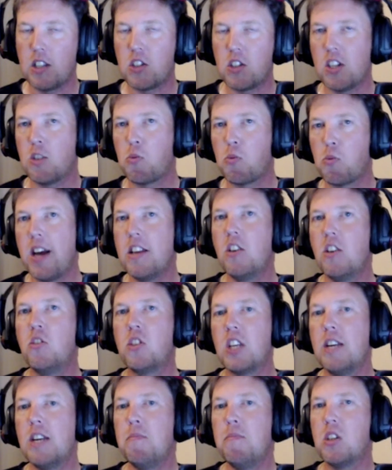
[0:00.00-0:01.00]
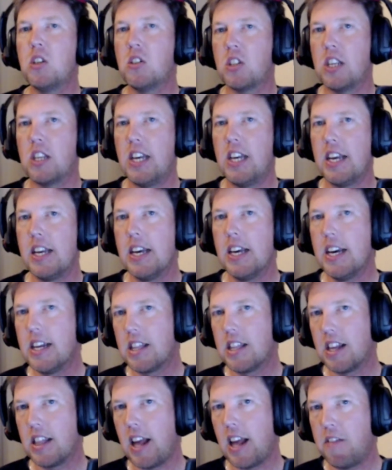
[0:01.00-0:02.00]
is where you seem to see
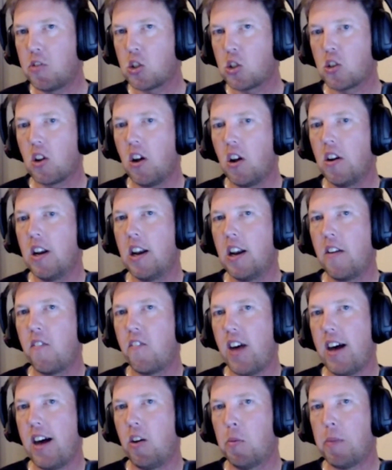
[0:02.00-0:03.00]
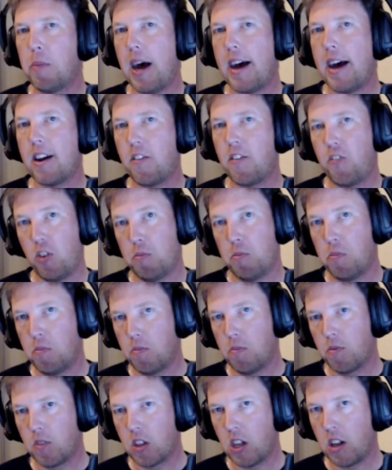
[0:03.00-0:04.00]
that they've slightly fell back from
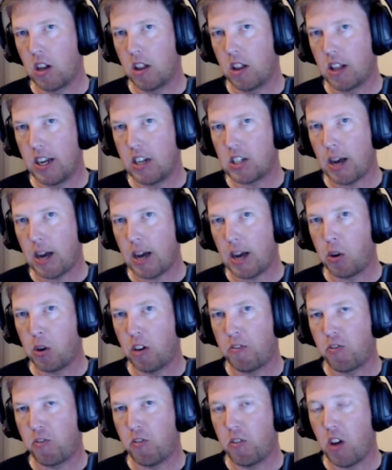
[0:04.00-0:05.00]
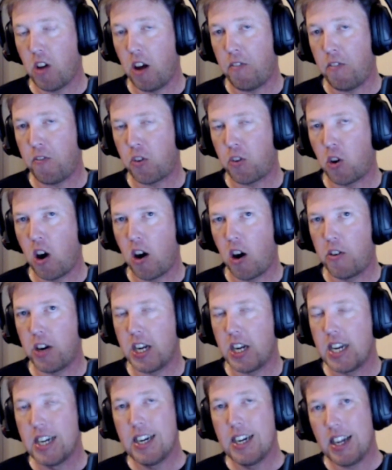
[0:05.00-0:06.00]
the example of
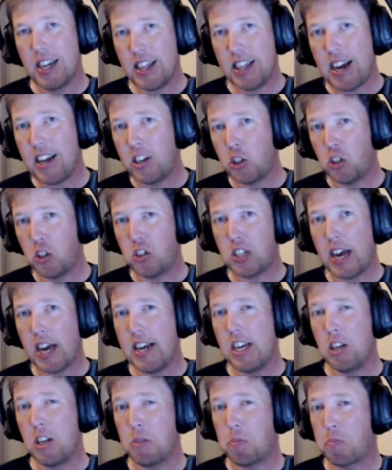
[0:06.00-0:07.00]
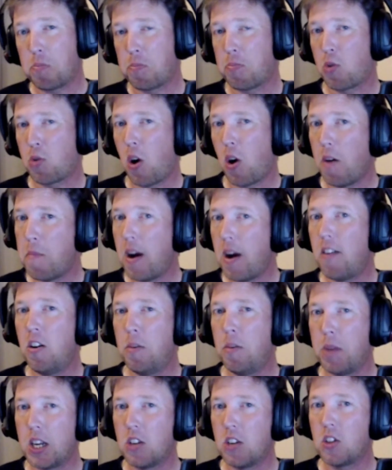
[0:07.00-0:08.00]
Ferrari. And that, as you say, is
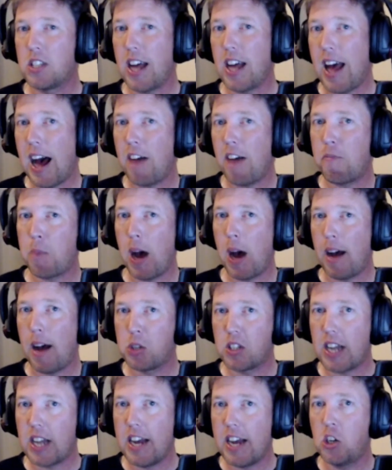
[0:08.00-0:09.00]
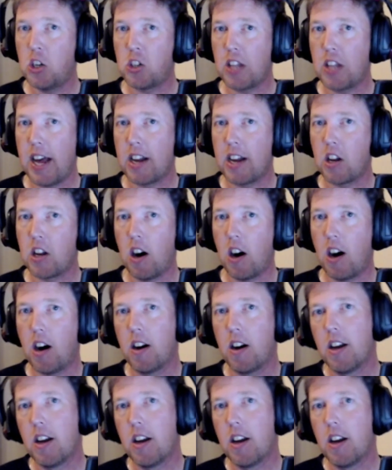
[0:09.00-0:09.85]
primarily because they have perhaps staged their car